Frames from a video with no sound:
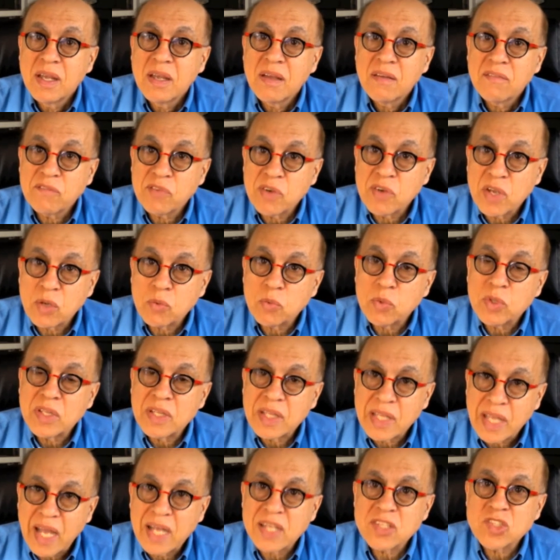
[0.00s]

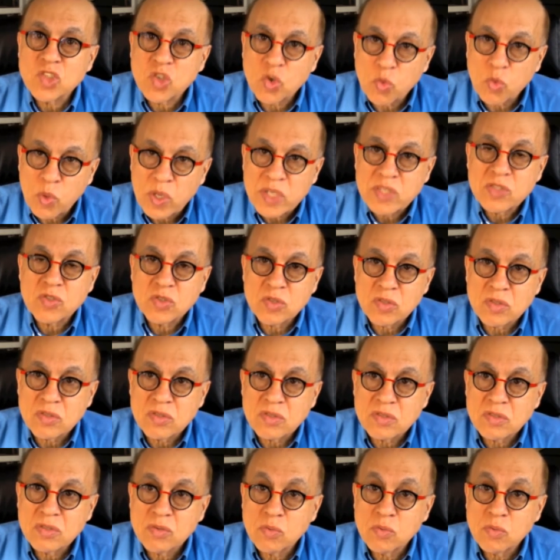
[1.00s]
frequently asked questions,